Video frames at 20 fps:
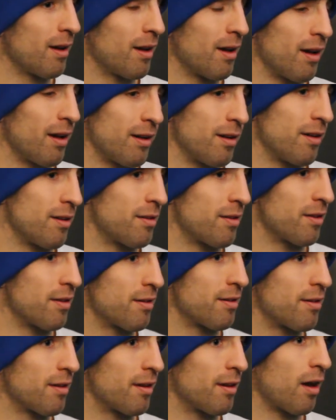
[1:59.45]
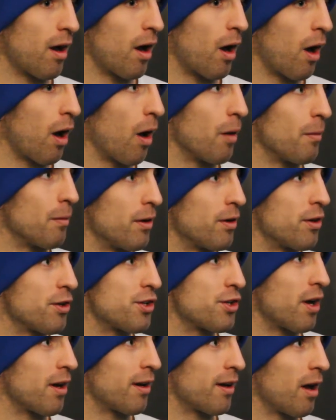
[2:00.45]
and it's just opening the
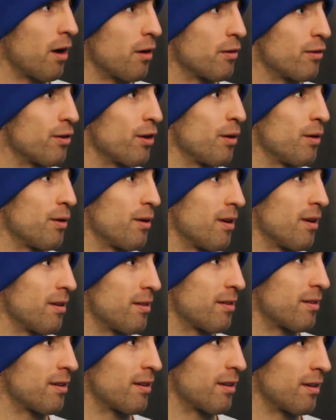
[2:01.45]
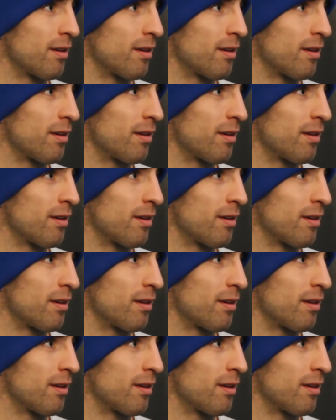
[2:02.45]
show at the O2 is,